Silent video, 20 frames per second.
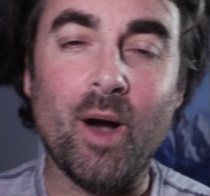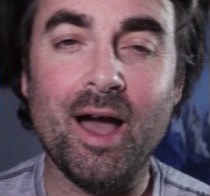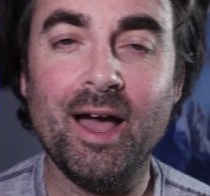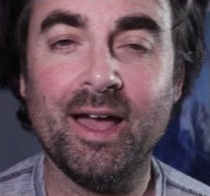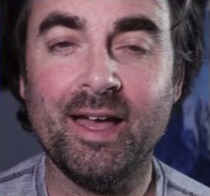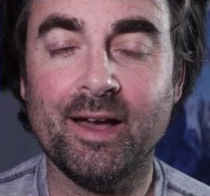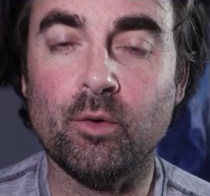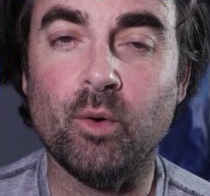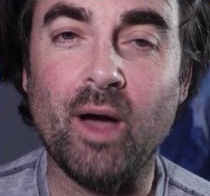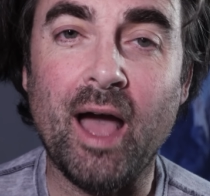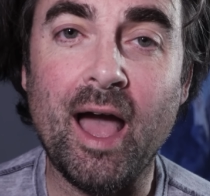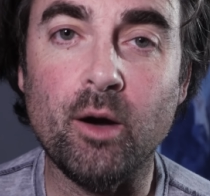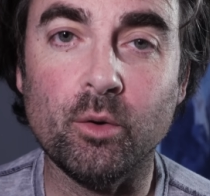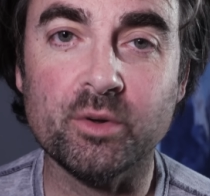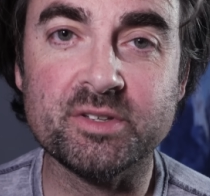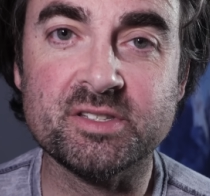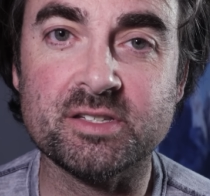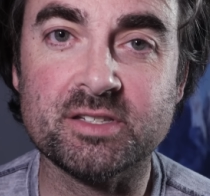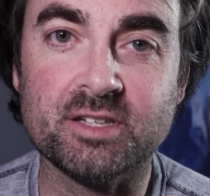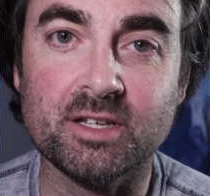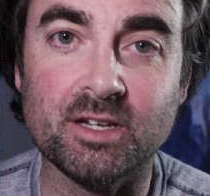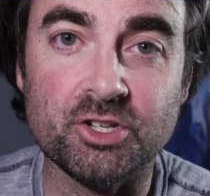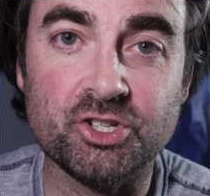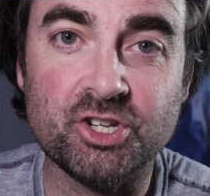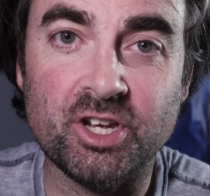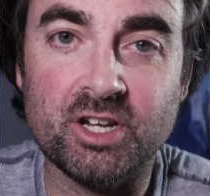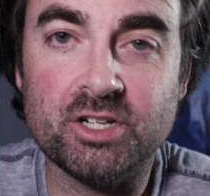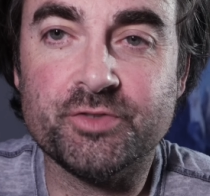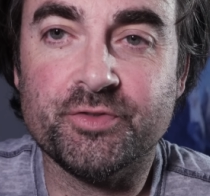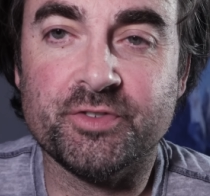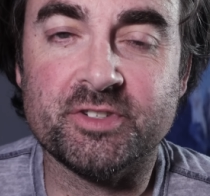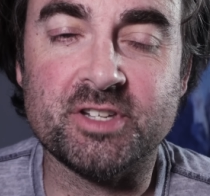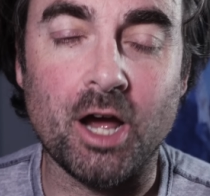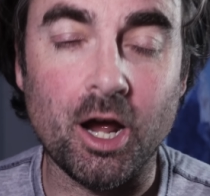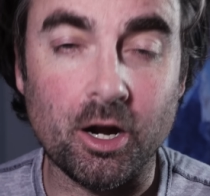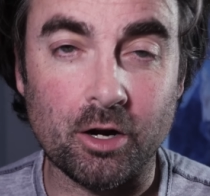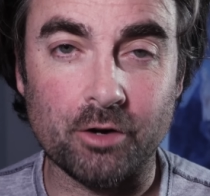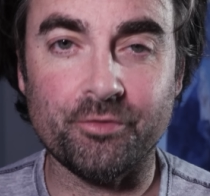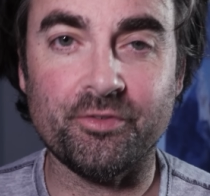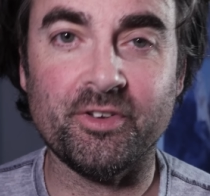How is this going to change
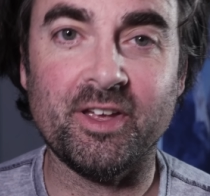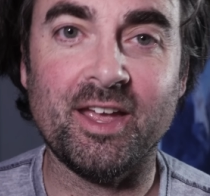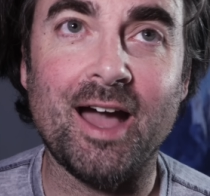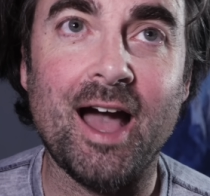photography?